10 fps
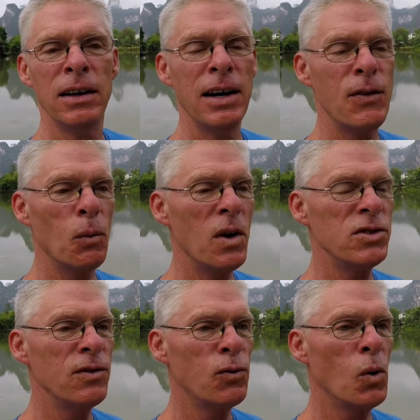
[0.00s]
if it
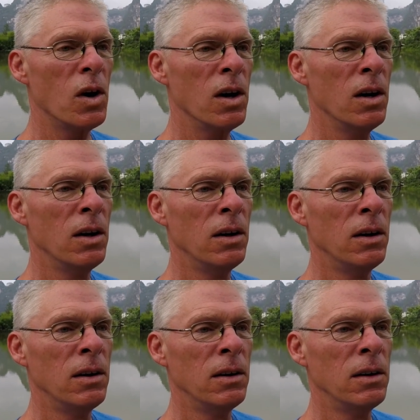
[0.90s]
wasn't for
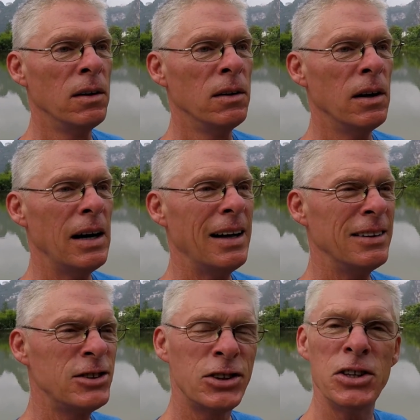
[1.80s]

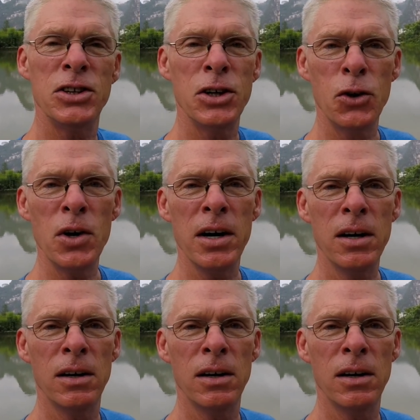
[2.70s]
a certain degree